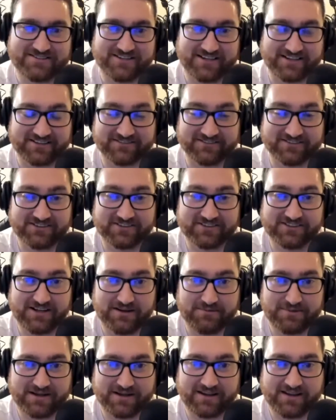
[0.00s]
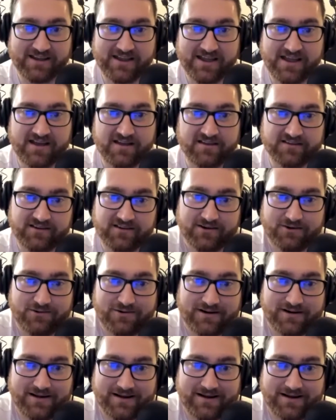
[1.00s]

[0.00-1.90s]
literally, I'm like, you know what?